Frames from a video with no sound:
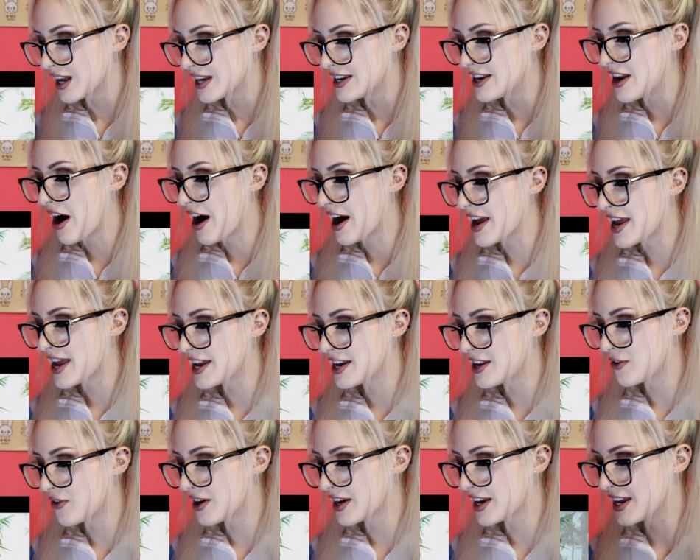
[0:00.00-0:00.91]
Not
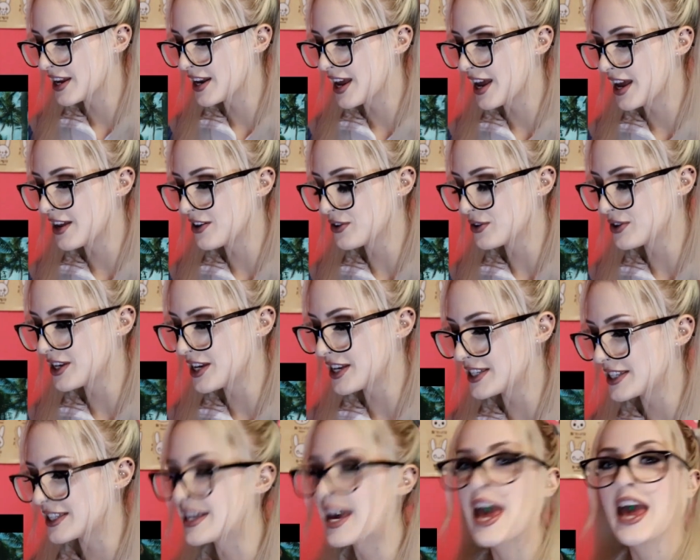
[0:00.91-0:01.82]
anyone can handle
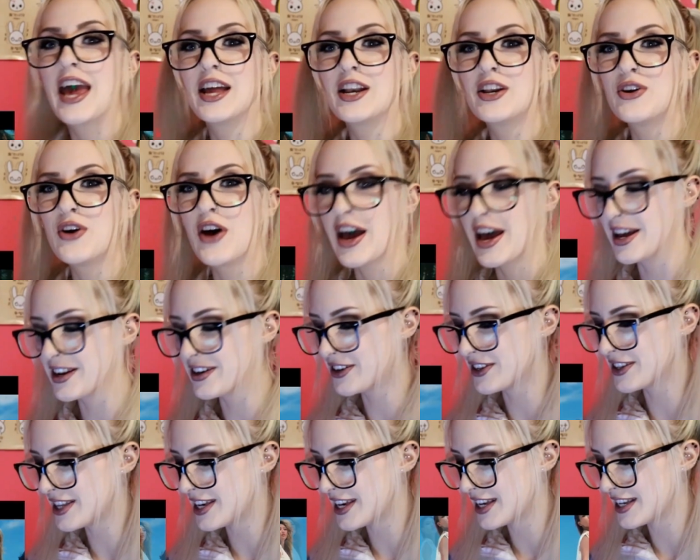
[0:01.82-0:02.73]
this. Can you handle
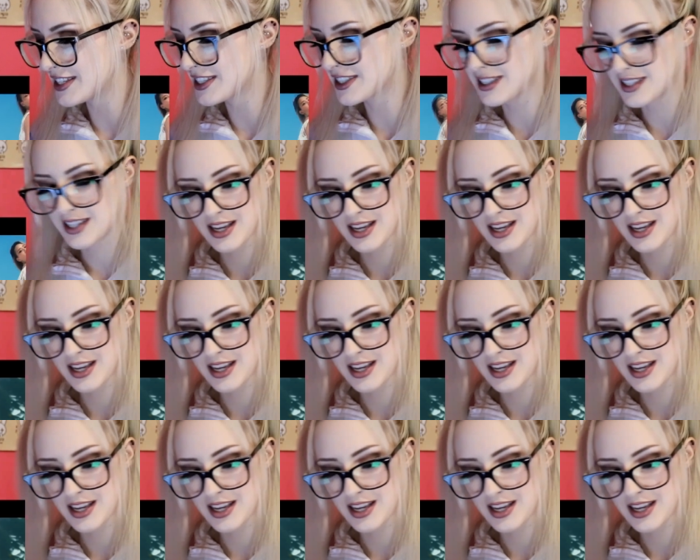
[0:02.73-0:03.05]
this?